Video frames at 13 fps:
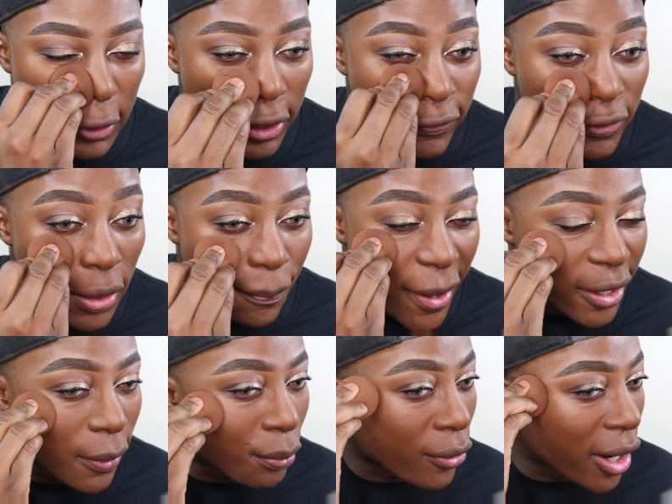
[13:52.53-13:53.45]
Even the
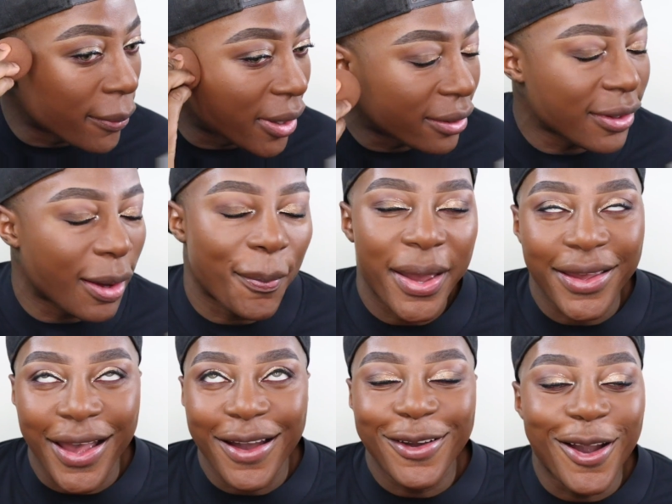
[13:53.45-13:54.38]
Becca primer, not
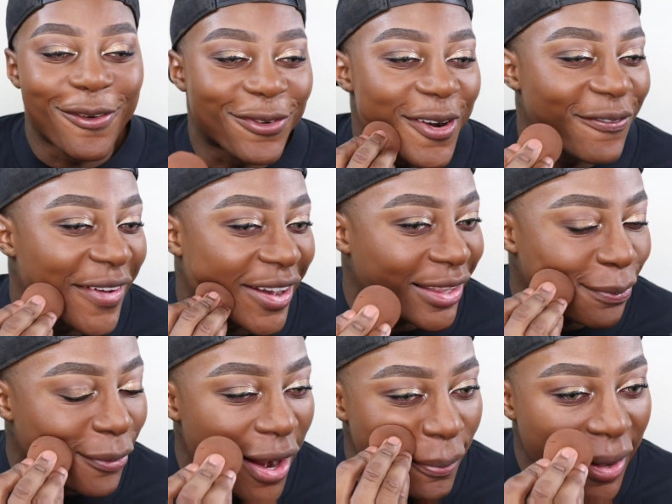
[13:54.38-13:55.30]
Becca, Cover FX
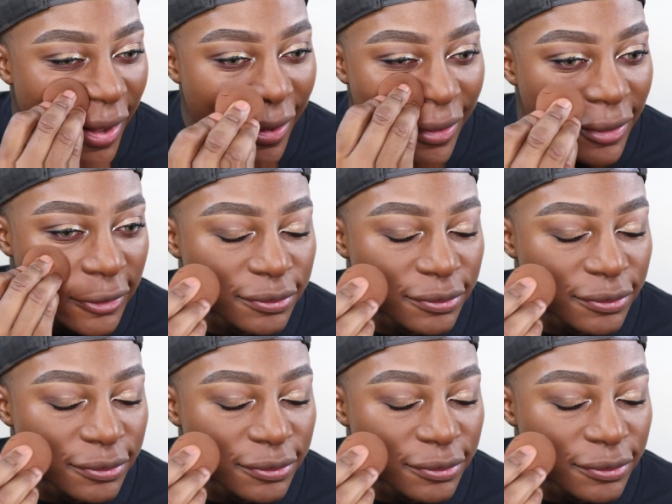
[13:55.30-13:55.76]
primer.